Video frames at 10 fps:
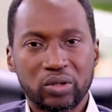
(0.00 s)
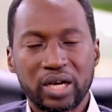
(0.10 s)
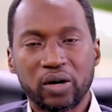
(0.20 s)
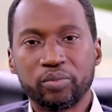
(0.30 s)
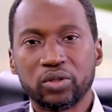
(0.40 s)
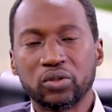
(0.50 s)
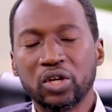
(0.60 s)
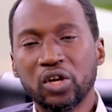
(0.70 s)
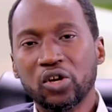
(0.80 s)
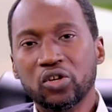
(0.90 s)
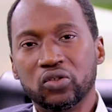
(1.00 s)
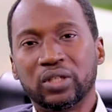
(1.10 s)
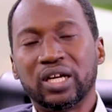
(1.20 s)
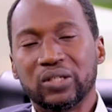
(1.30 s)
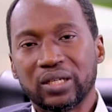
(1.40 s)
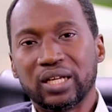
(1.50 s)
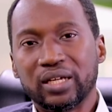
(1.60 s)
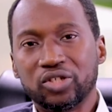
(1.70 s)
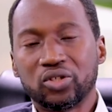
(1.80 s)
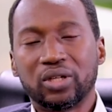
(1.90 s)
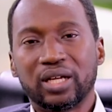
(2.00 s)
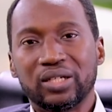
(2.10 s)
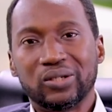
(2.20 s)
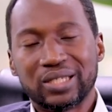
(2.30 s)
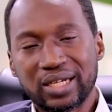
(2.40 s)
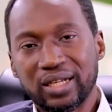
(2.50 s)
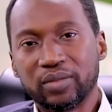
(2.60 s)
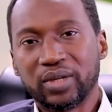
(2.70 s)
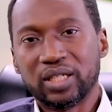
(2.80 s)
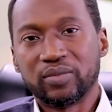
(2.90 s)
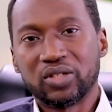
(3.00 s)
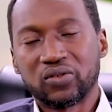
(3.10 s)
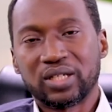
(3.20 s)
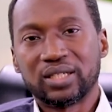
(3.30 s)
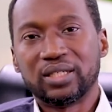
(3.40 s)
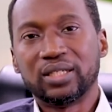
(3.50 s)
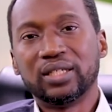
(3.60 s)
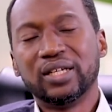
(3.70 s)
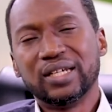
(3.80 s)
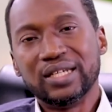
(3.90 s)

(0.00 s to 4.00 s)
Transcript: to help you, so that you can ensure that your talent management strategy